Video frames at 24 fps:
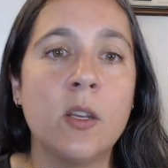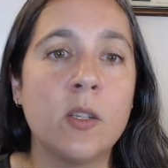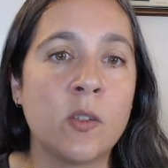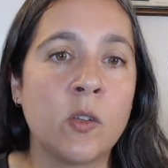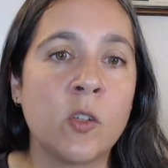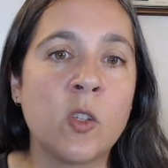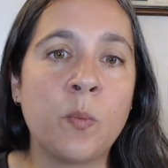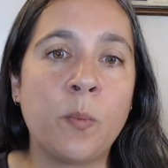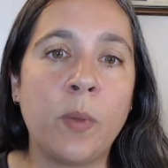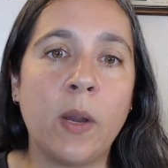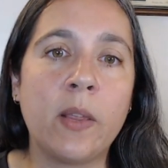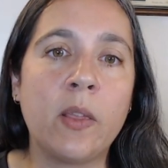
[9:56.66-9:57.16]

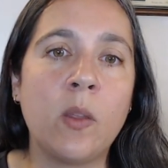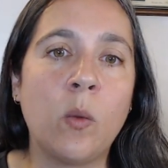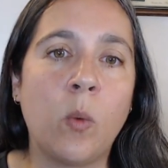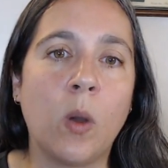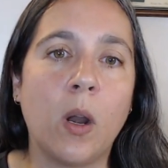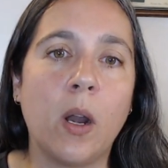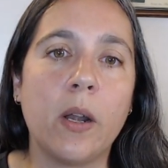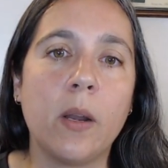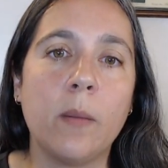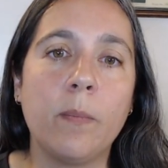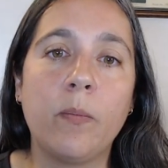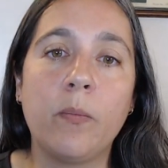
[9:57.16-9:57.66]
So spread the
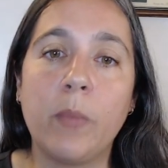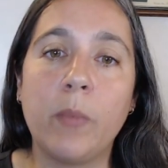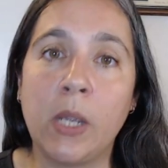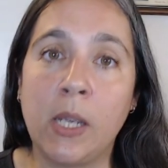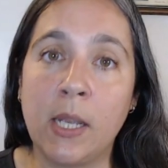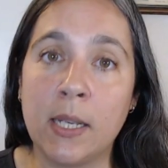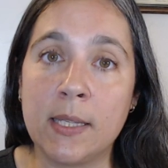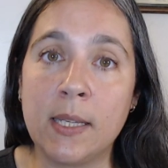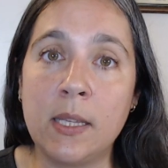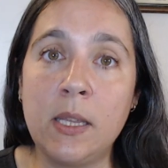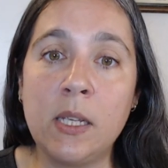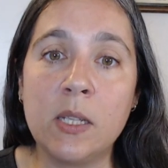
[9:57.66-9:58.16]
word
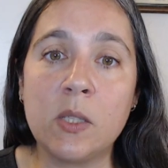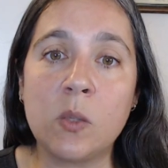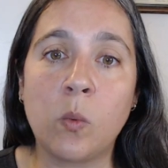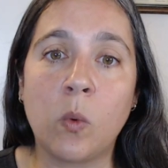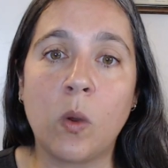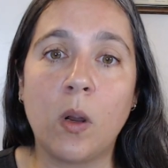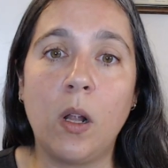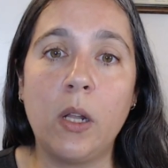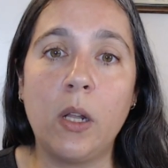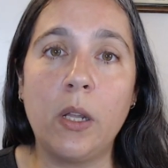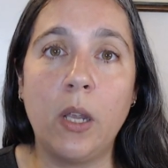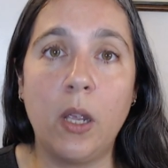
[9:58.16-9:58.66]
because in this
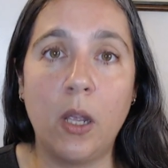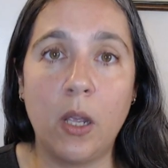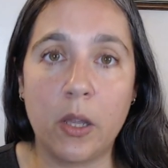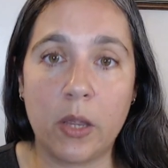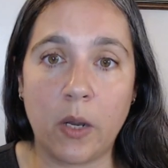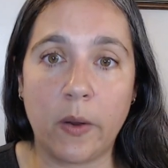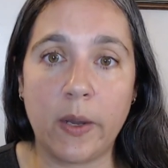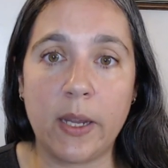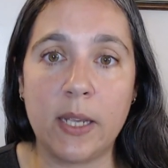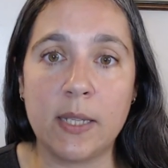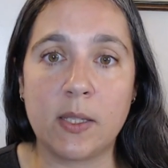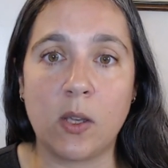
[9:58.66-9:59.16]
world
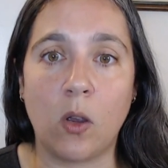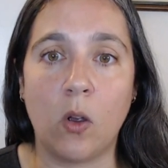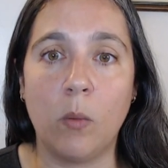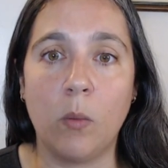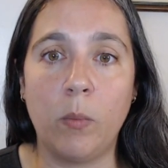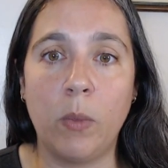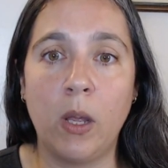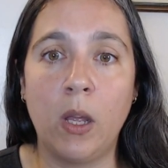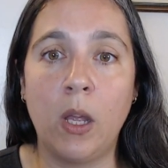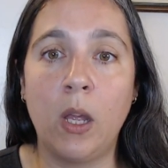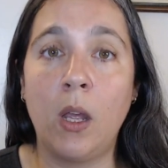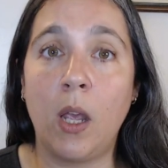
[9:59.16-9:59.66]
there is
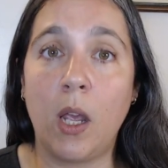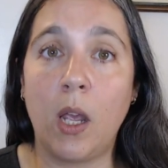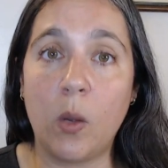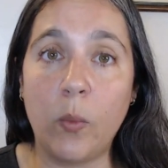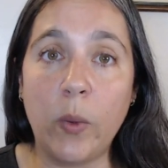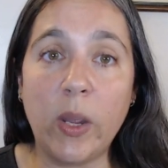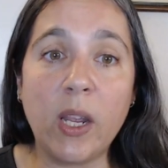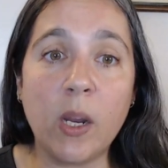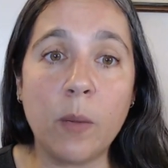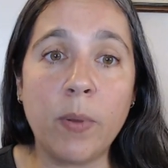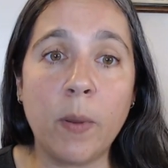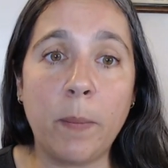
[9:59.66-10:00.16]
hope and
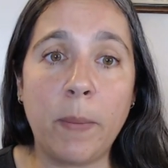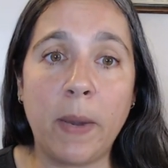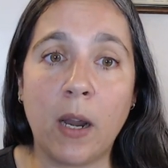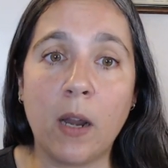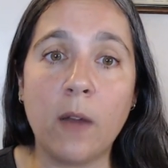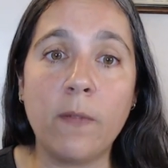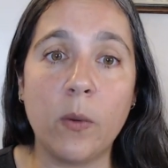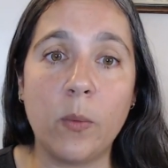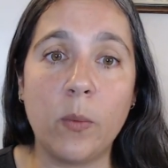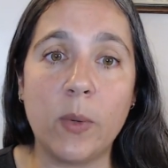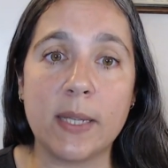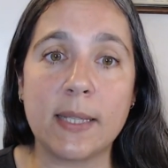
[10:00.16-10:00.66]
we can
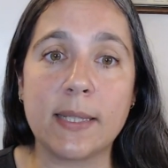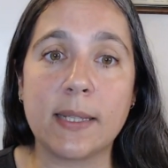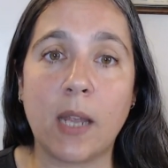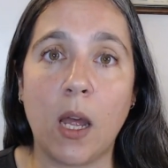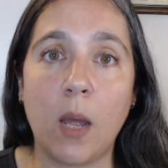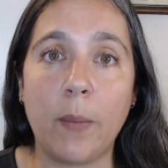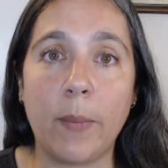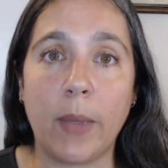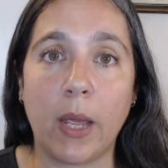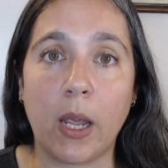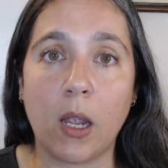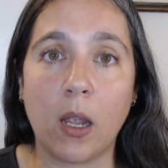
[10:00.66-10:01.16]
prepare for what's
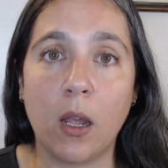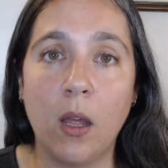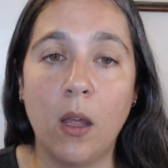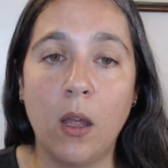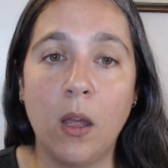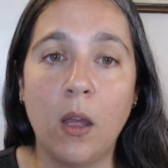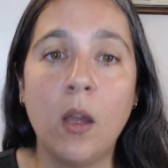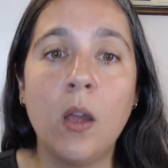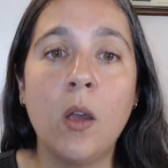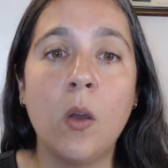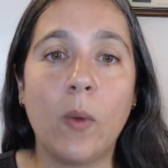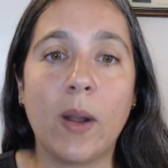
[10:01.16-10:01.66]
coming.
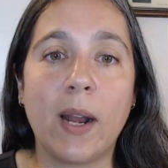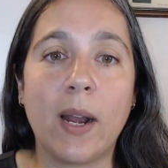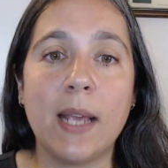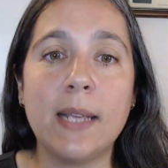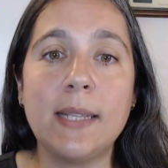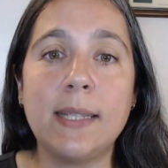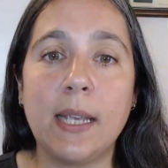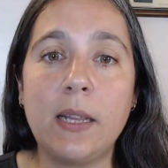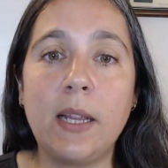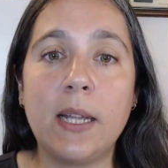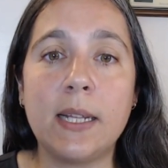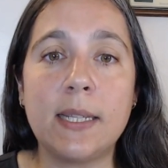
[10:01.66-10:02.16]
When I
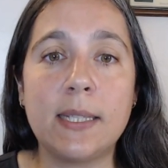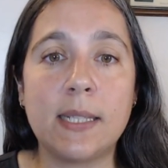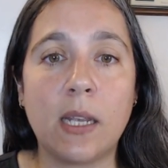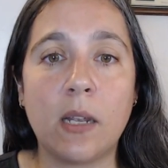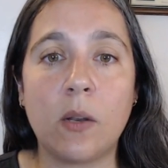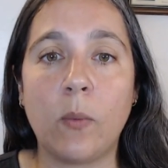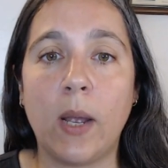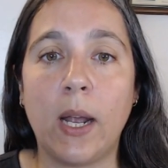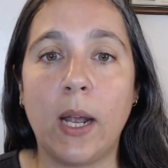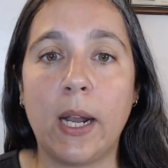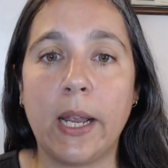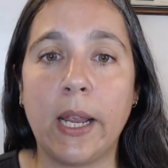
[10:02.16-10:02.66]
say let's
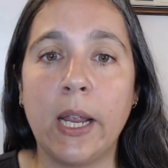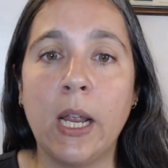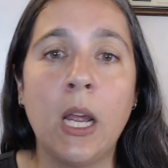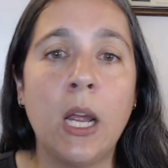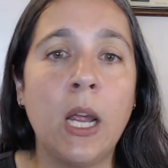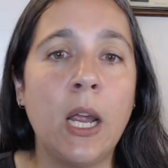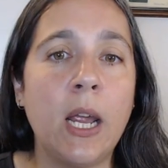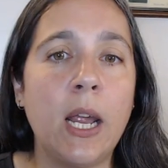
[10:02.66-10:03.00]
get ready,